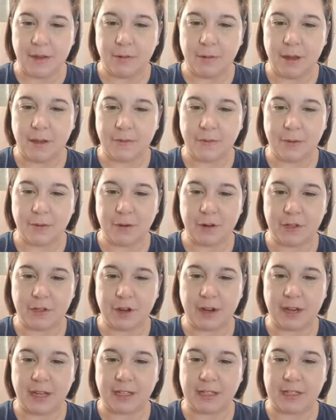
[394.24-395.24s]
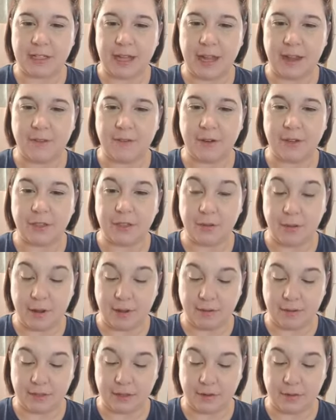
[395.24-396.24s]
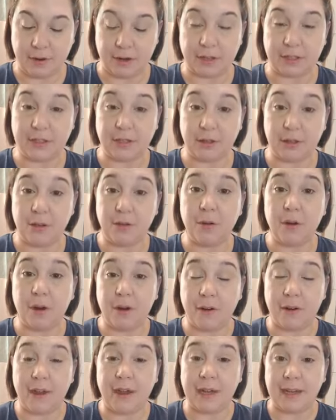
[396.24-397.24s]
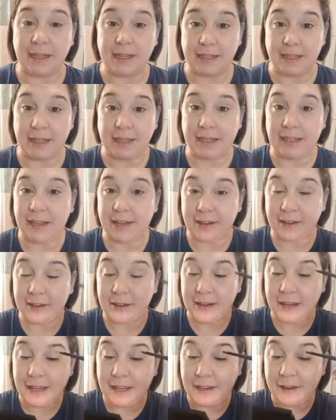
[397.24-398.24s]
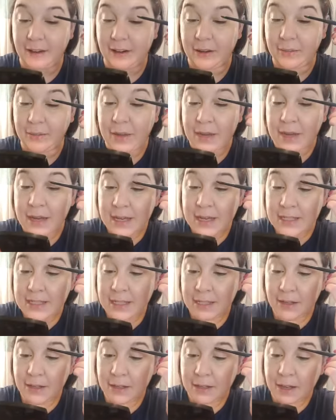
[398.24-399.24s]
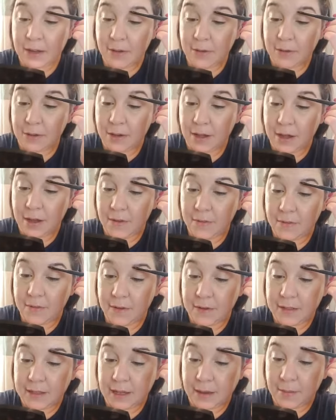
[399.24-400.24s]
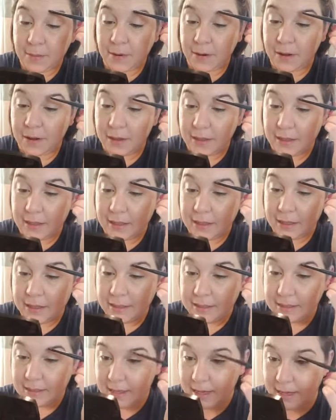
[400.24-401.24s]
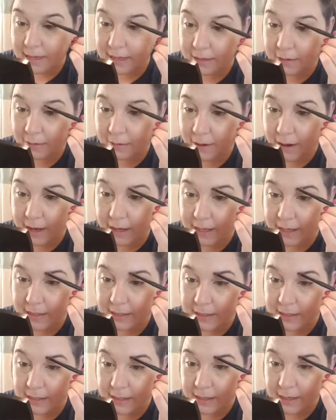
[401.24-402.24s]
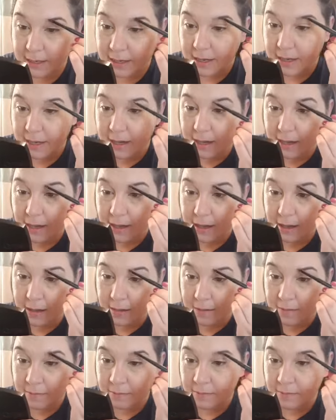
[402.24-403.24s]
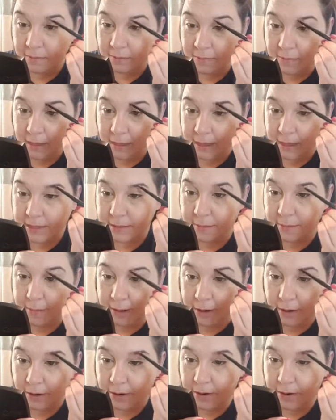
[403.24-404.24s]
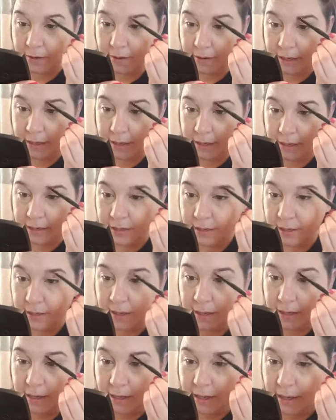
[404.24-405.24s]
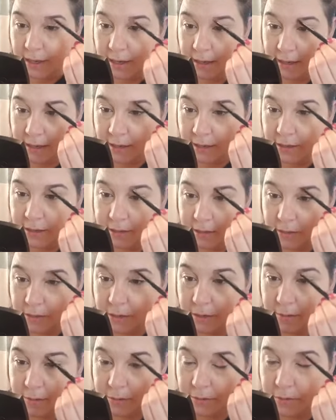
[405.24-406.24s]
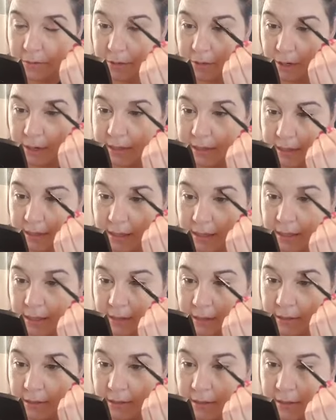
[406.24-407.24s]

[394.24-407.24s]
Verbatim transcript: We have to wash our hands every two hours at work. So you already need a good hand cream. Silicone glove, Deborah, is a great, um, has a barrier in it and it also helps with dry skin.